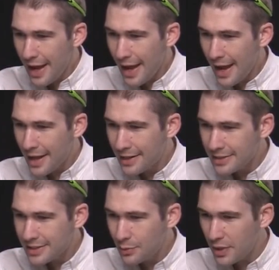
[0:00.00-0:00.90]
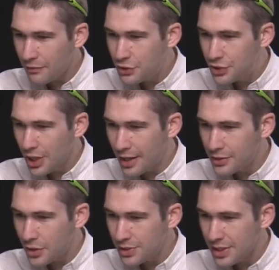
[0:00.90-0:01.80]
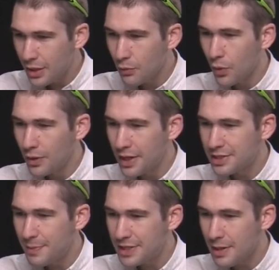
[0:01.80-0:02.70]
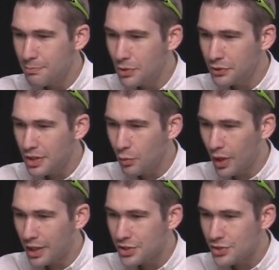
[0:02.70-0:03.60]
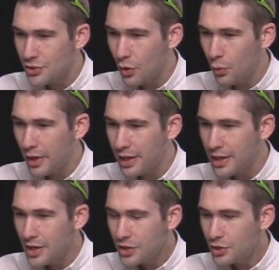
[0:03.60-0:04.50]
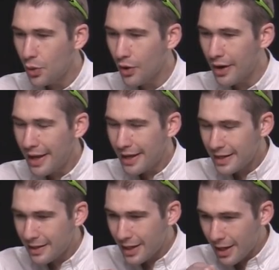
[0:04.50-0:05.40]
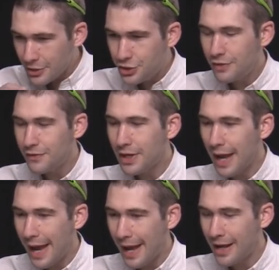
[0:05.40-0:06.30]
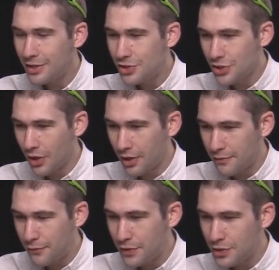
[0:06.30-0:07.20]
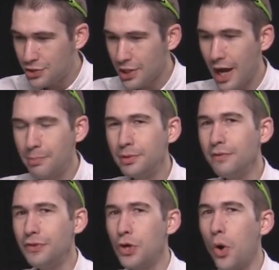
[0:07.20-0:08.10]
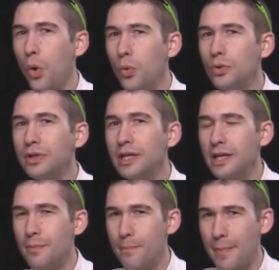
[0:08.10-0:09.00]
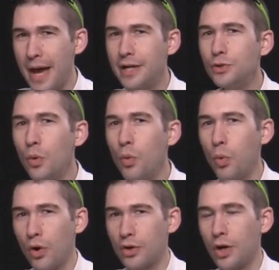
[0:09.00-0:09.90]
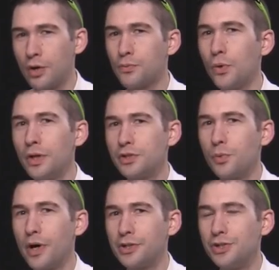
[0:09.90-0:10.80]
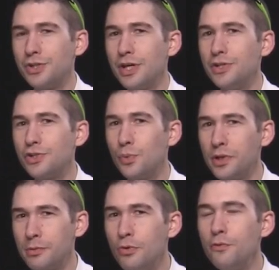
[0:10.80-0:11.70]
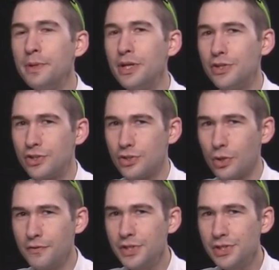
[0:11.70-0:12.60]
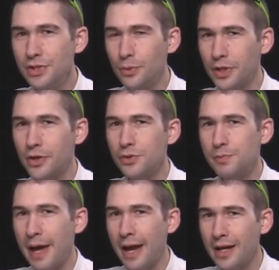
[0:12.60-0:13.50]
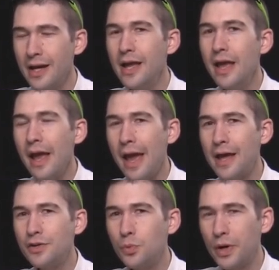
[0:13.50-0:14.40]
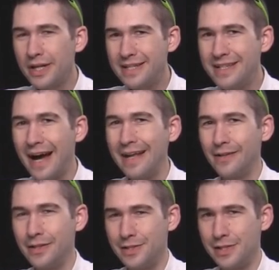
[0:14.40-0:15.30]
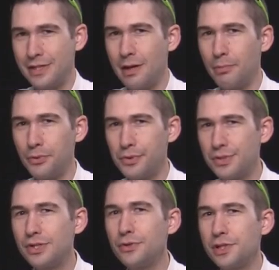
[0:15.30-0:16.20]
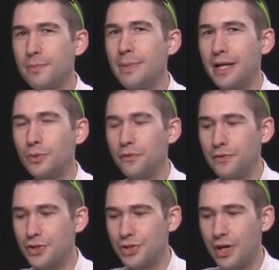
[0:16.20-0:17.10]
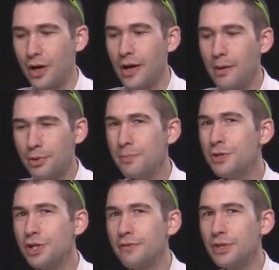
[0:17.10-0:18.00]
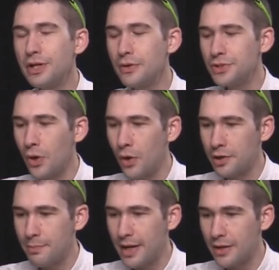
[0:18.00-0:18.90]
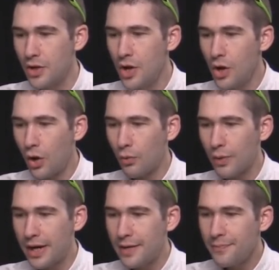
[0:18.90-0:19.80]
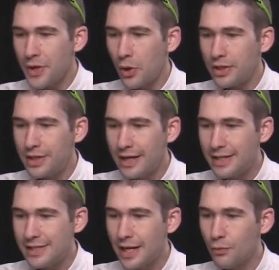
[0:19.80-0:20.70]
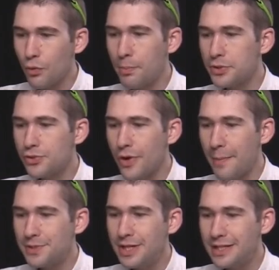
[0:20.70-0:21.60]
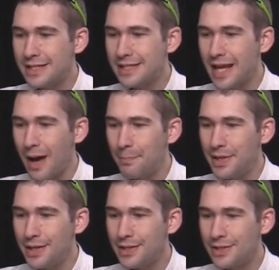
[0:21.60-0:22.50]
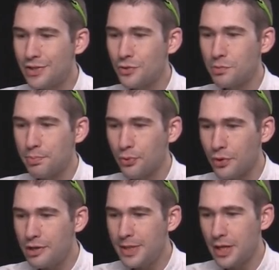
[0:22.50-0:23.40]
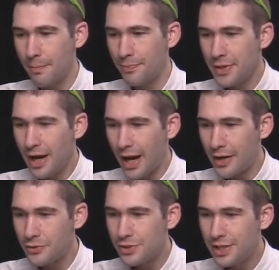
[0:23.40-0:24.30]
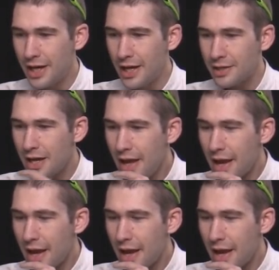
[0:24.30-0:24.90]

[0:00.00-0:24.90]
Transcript: And I see we have John Doe saying, Rolex makes 1 million watches. No way you are achieving hands-on finishing. I believe the only manual work on Rolex watches is when the movement is serviced, when it goes back, and when a dial is assembled. There's still some manual finish there. Pretty much everything else automated. All right, Yeti saying, rubber straps need to stop being considered premium. I understand.